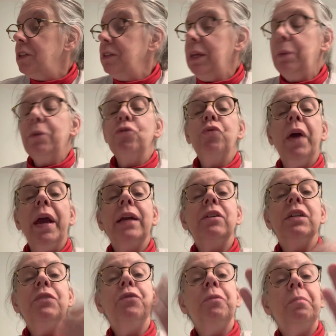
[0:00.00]
They were trying
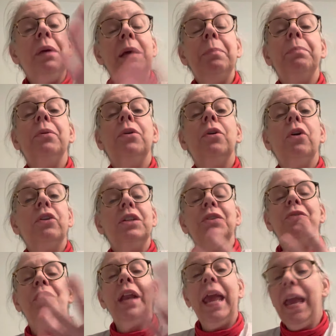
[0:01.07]
different people or
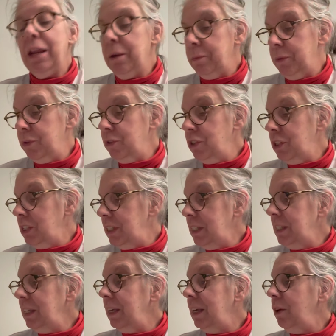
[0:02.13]
different animals to
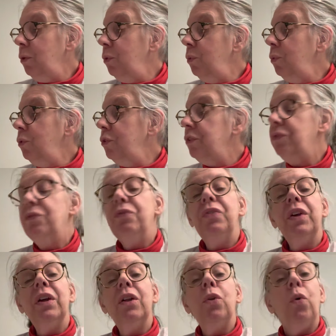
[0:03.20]
see who could fill,